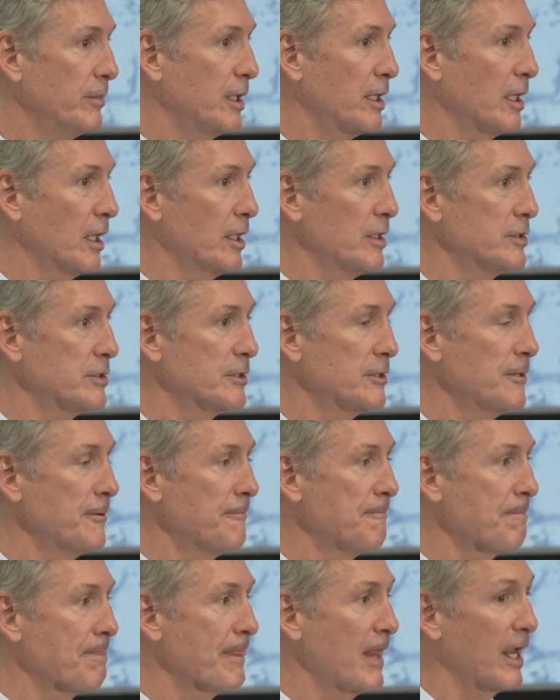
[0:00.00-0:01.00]
because
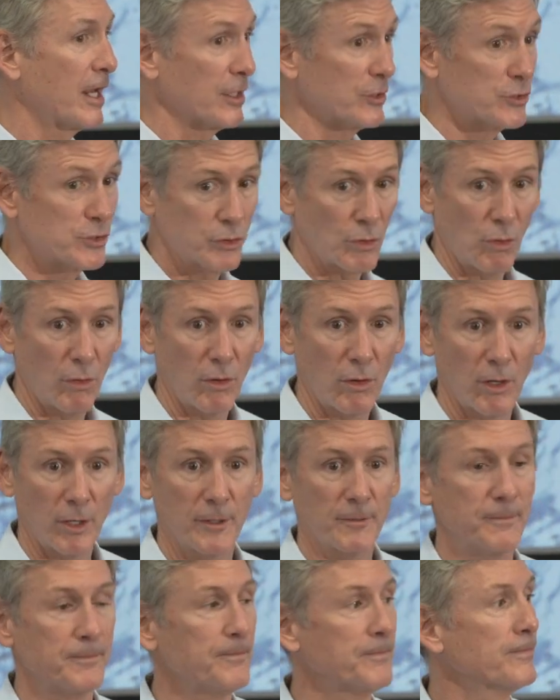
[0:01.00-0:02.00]
it can
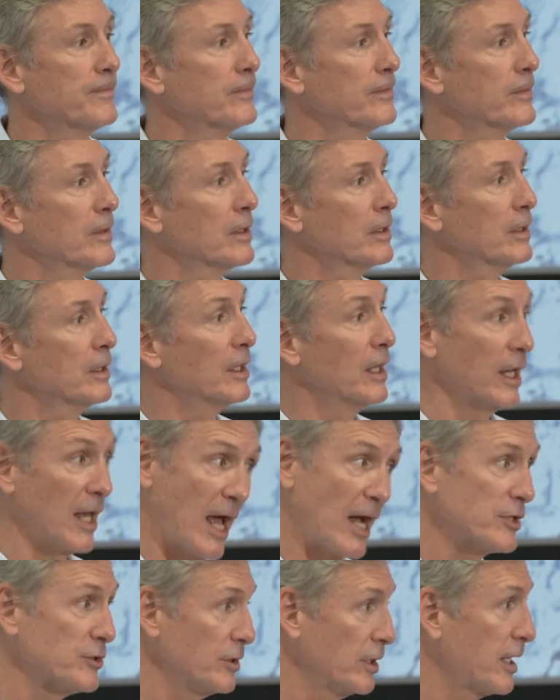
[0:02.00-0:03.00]
store, it
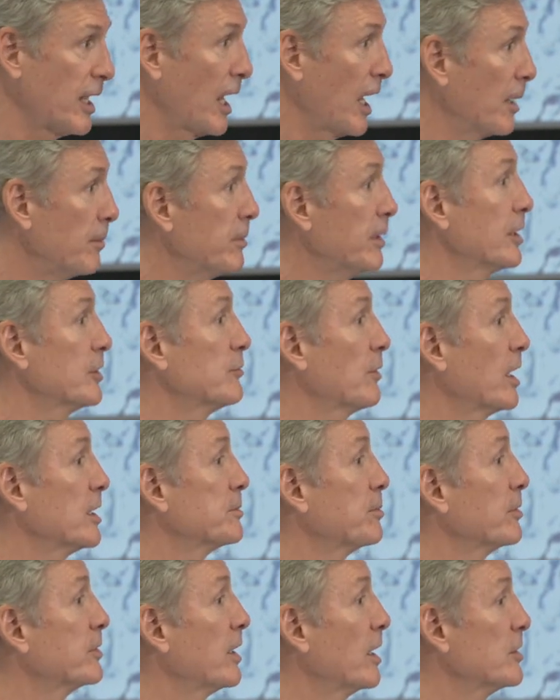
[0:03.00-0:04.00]
actually can be a
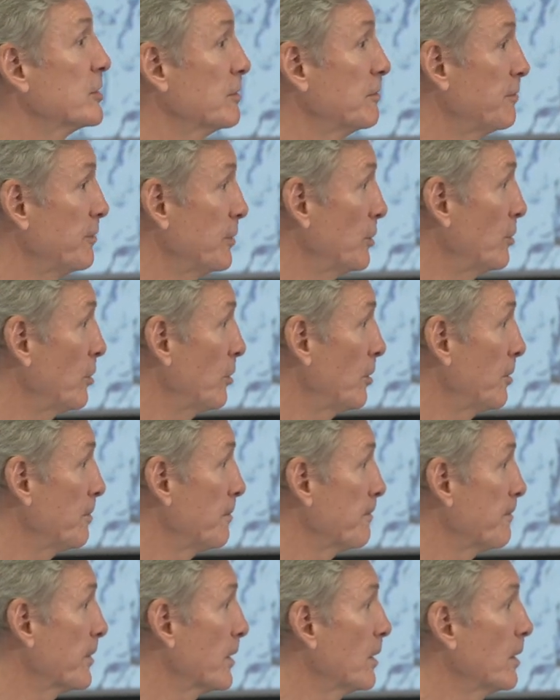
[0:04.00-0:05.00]
transportation fuel.
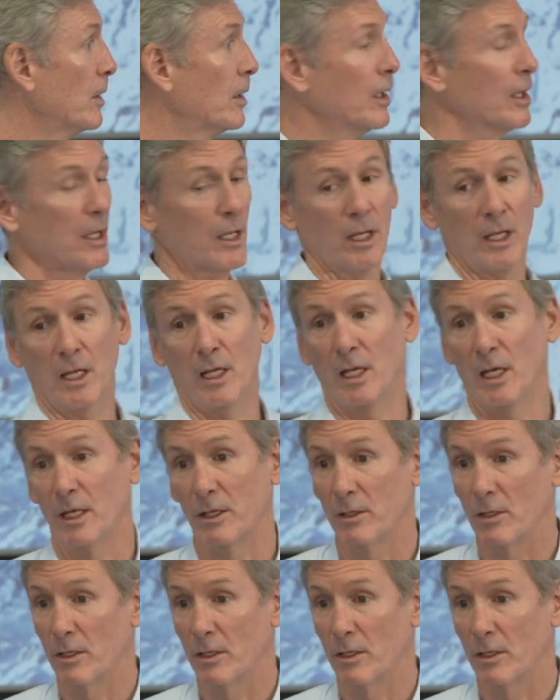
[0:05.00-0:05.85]
It